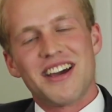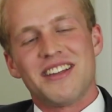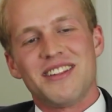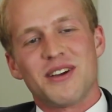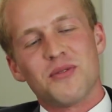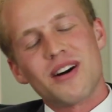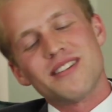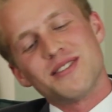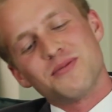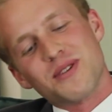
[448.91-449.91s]
And the
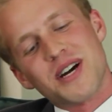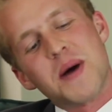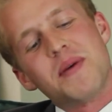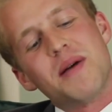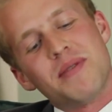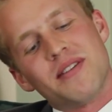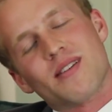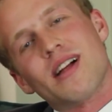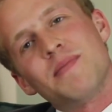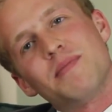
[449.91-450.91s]
iguanas will come up and they'll
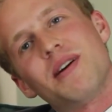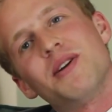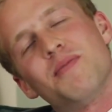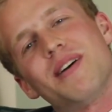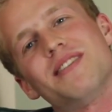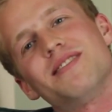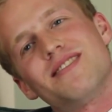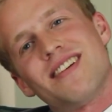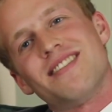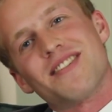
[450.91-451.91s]
climb up on your
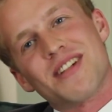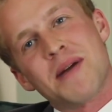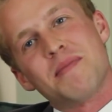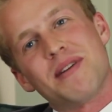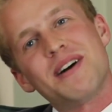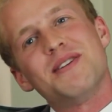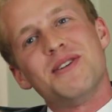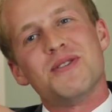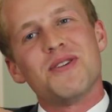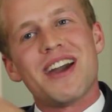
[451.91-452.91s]
bench and they'll climb up onto
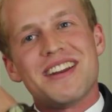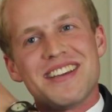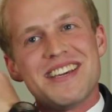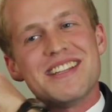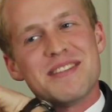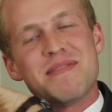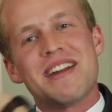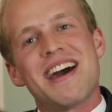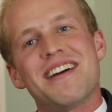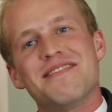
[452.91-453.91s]
you and eat the
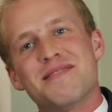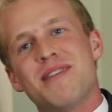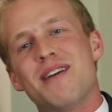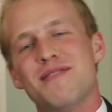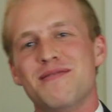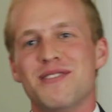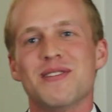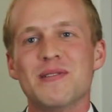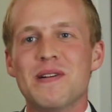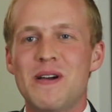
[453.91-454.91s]
banana from off of
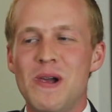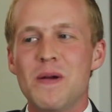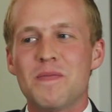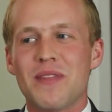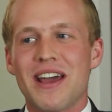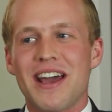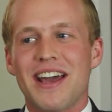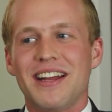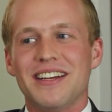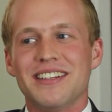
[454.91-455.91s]
you.
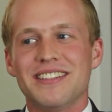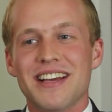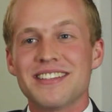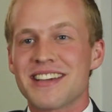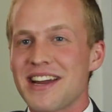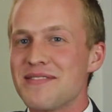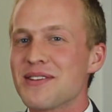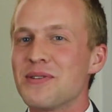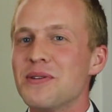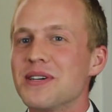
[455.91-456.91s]
And it's kind of
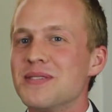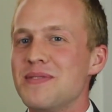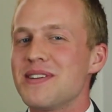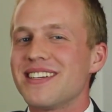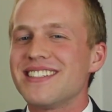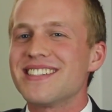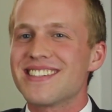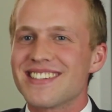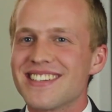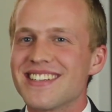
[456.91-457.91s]
a cool
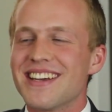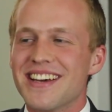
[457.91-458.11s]
experience.